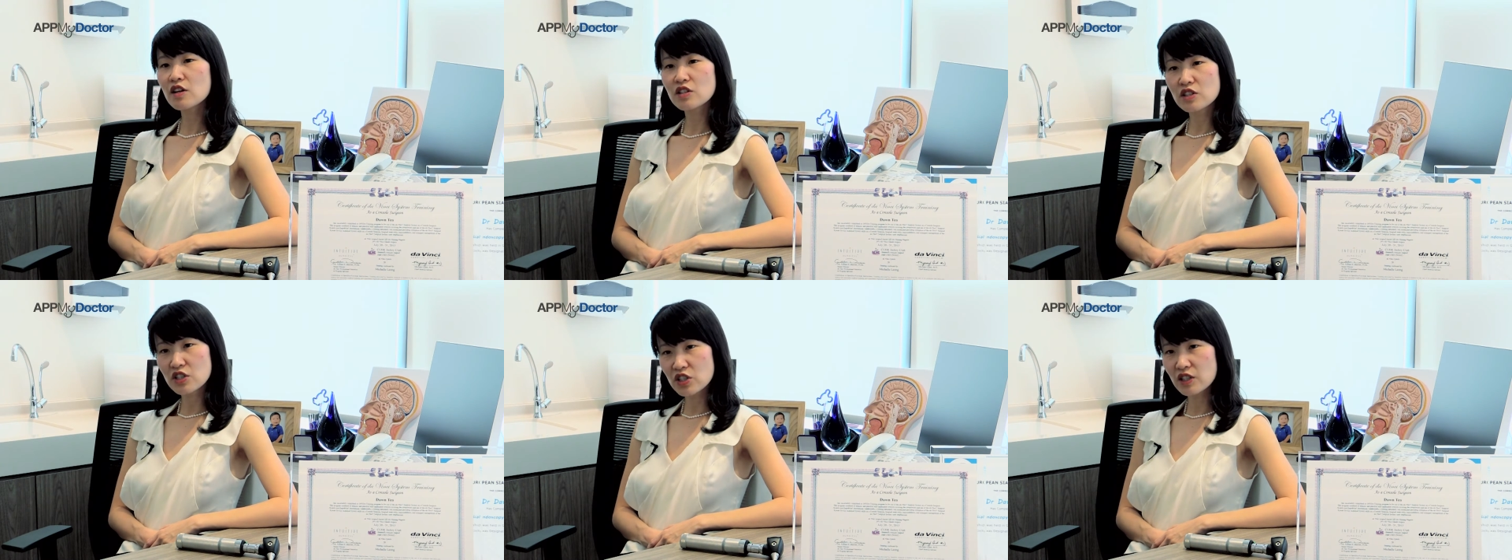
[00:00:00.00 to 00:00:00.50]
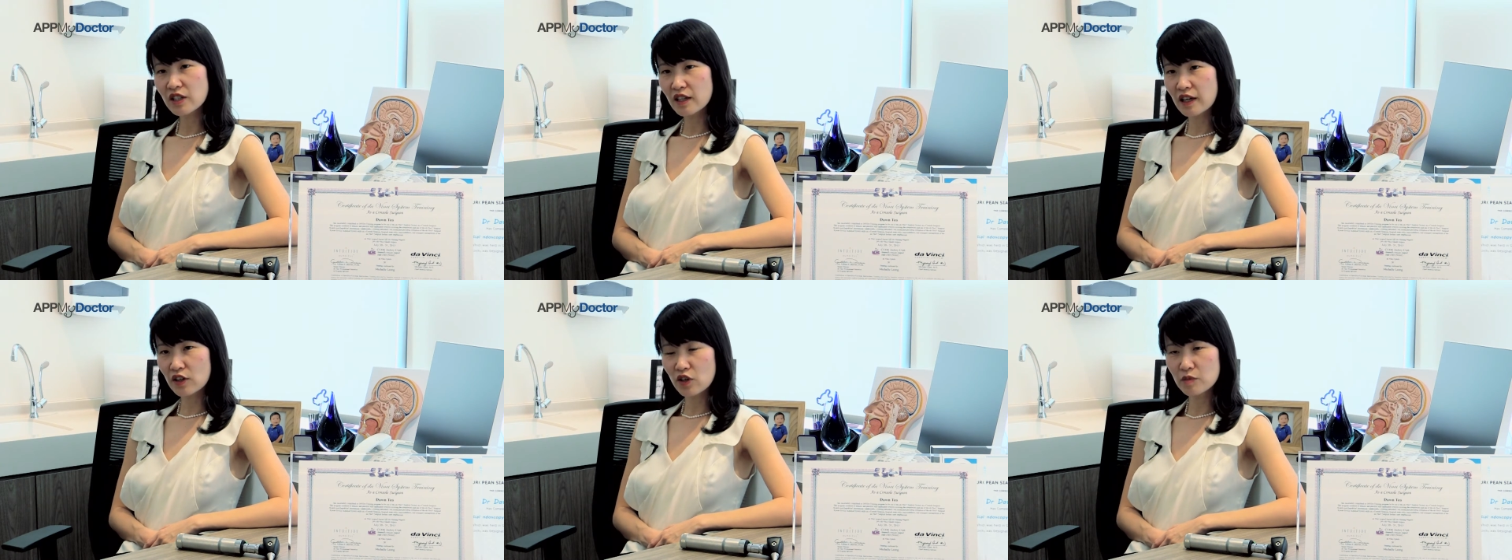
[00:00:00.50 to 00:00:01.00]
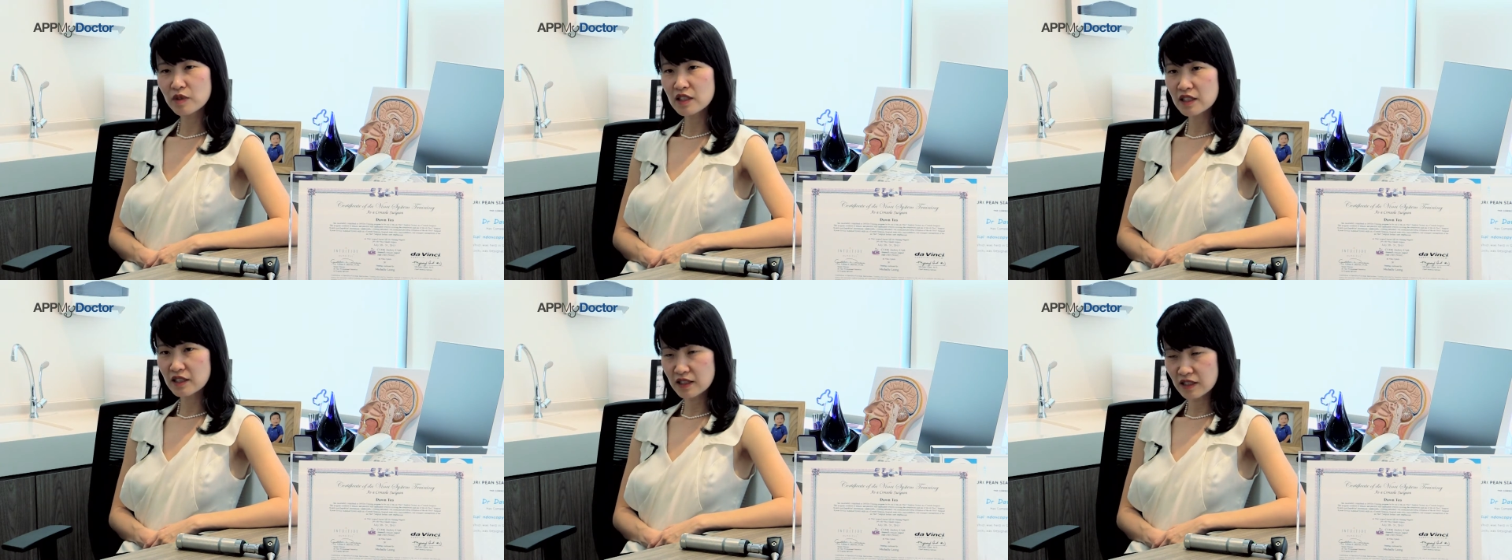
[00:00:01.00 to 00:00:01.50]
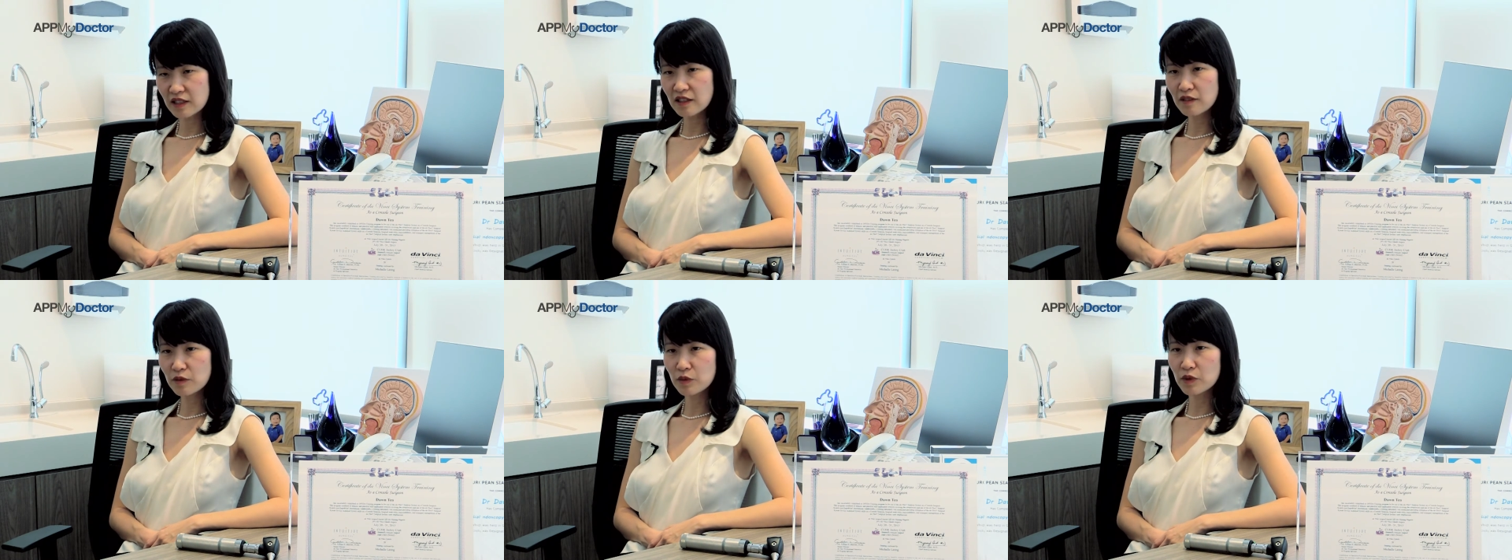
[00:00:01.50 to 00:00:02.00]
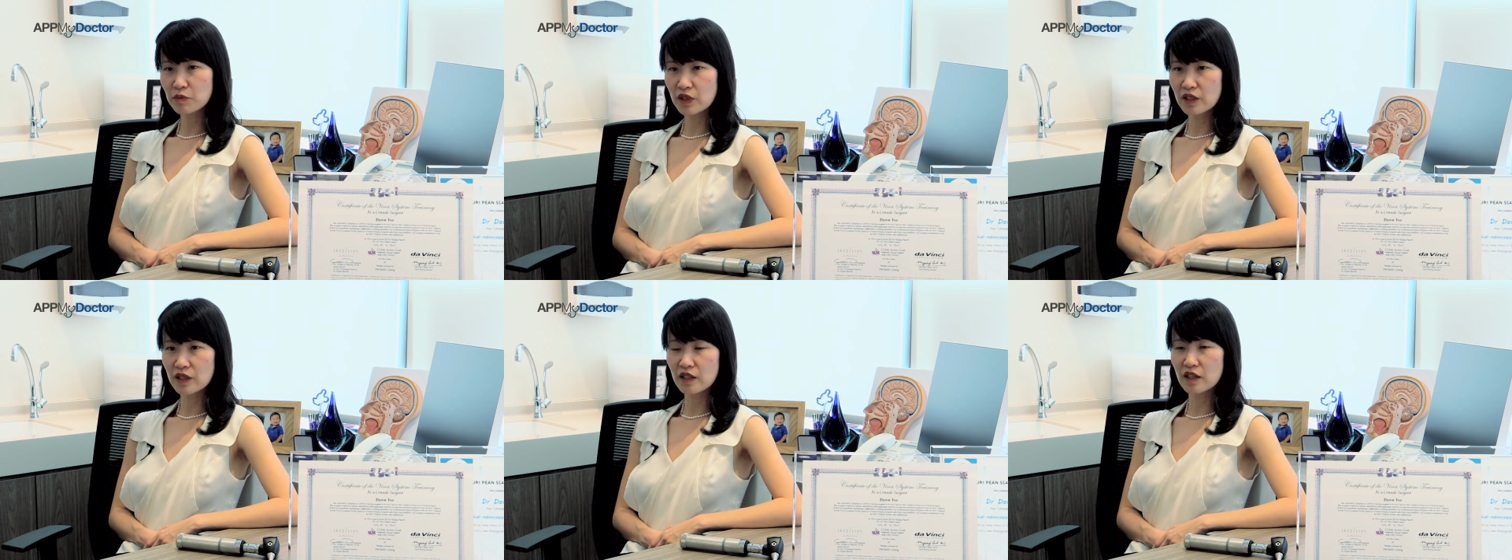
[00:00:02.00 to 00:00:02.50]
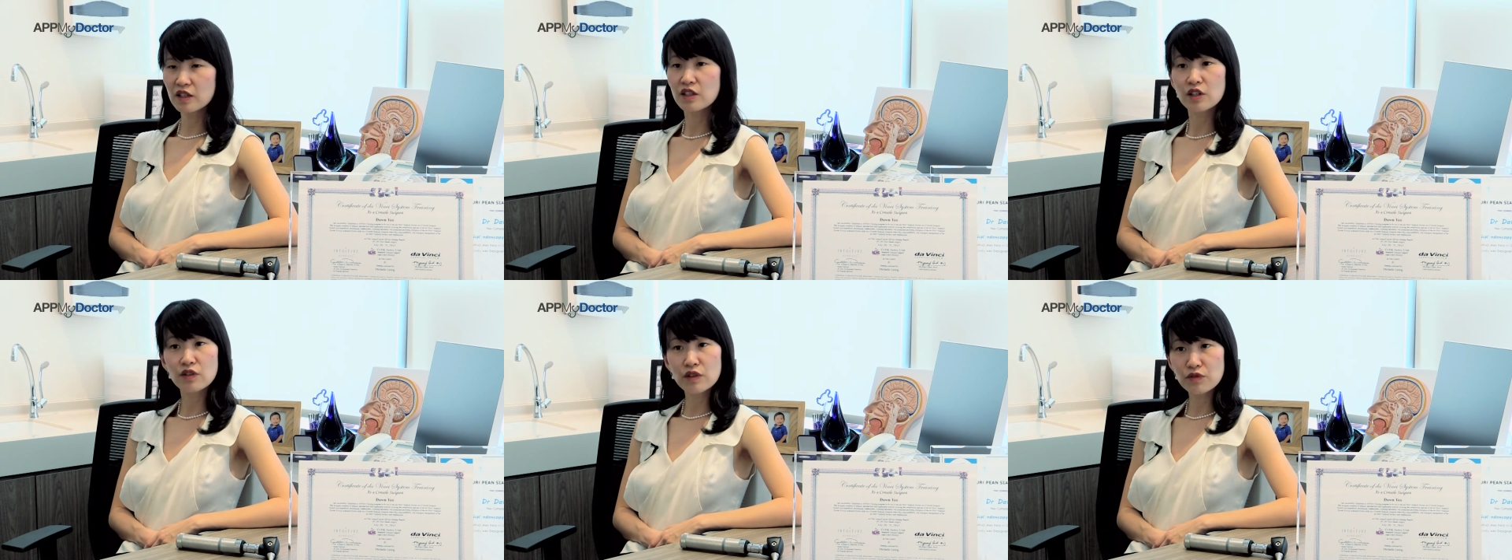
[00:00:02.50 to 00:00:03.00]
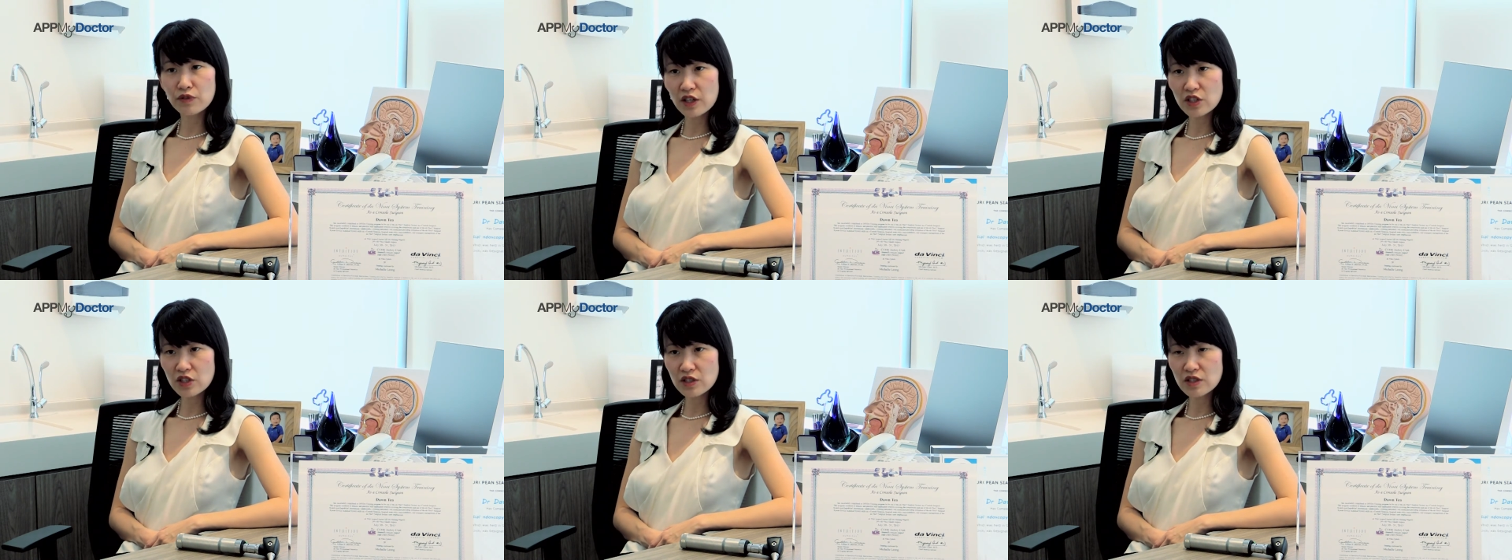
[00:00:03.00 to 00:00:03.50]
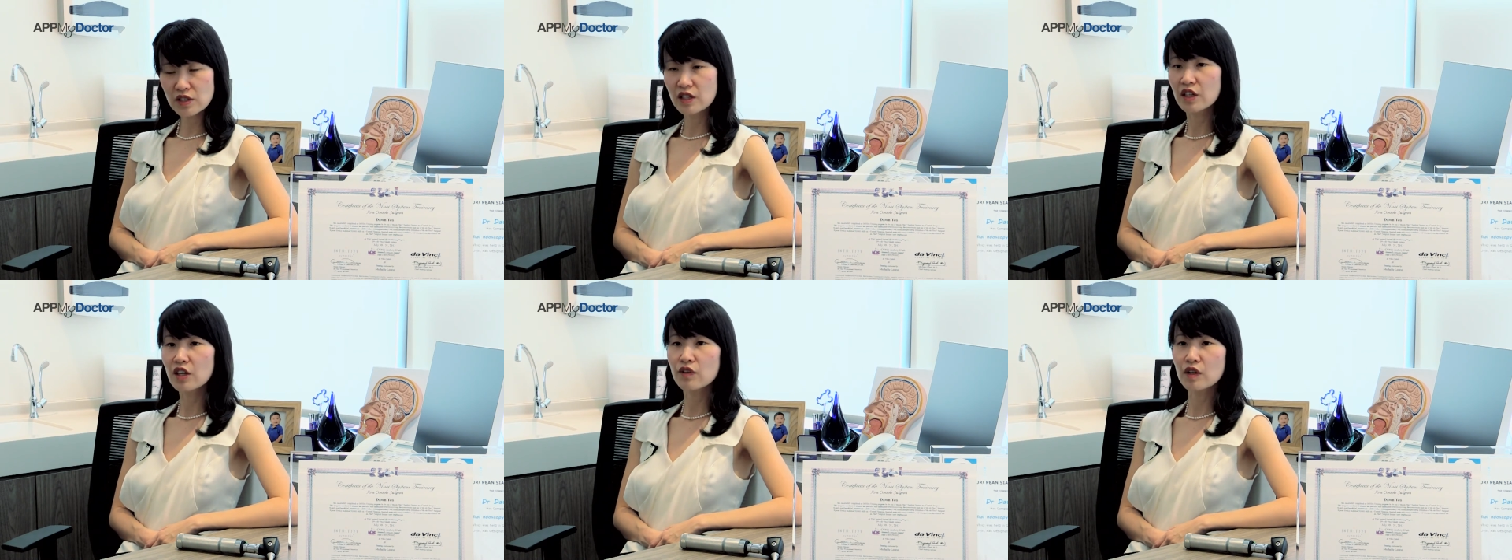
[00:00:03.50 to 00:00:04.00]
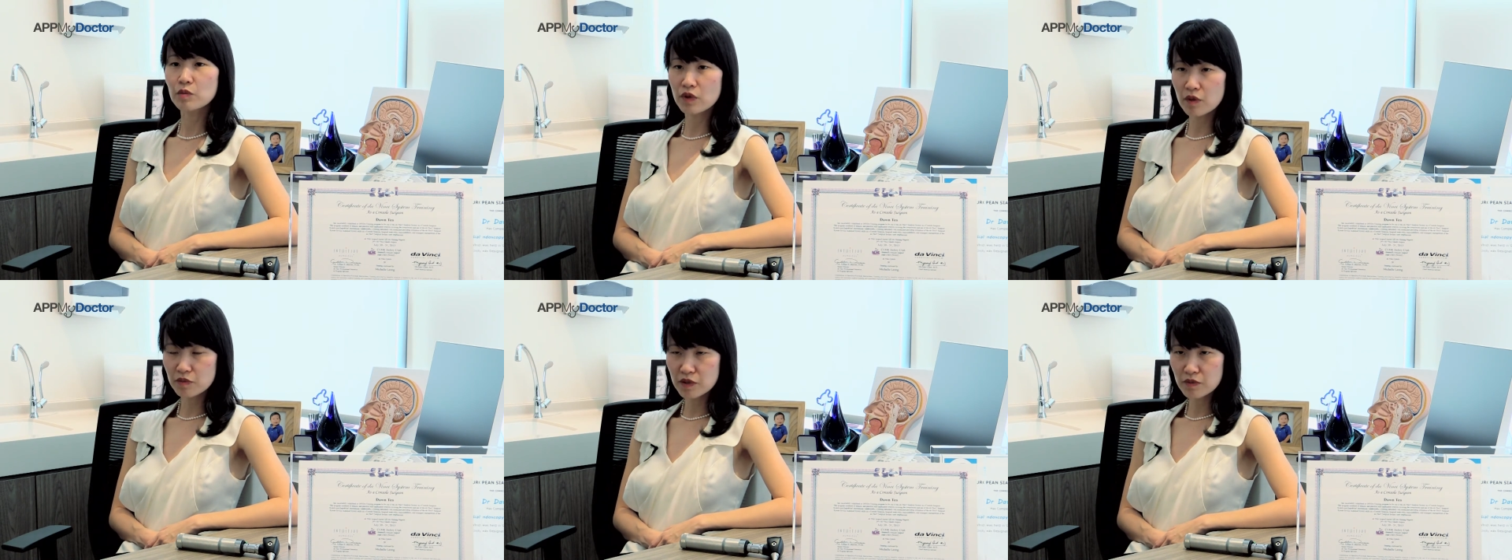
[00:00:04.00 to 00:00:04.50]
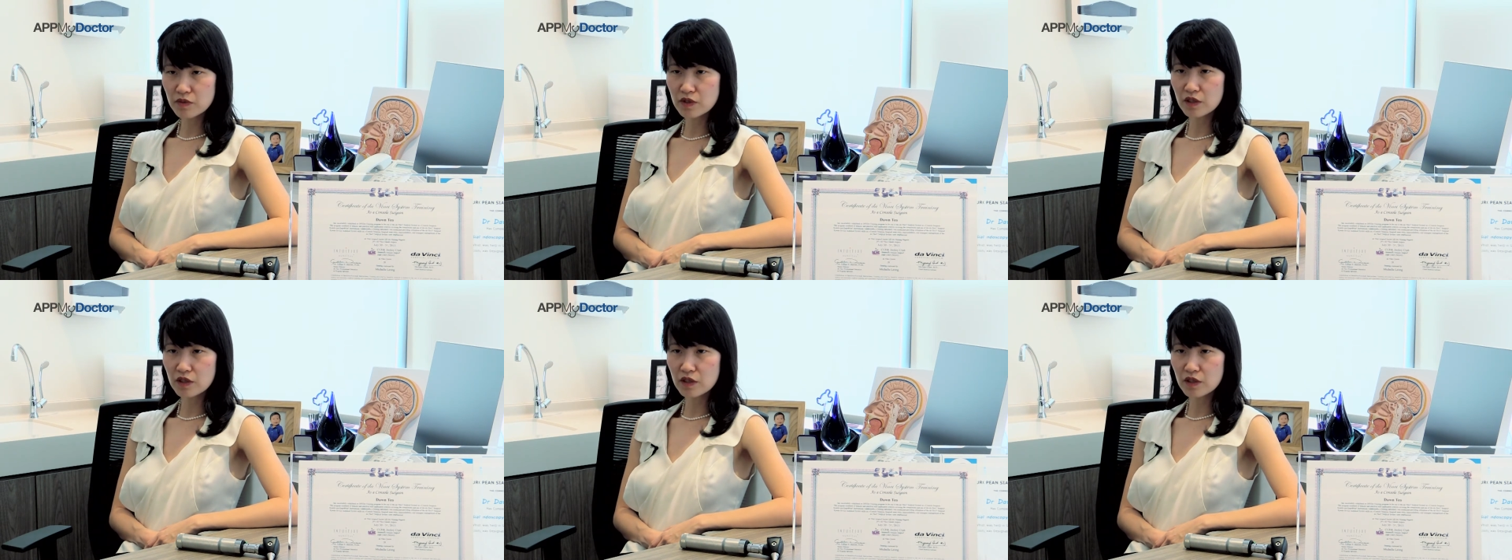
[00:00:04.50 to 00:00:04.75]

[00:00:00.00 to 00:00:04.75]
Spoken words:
condition that I commonly see would be ear infections and hearing problems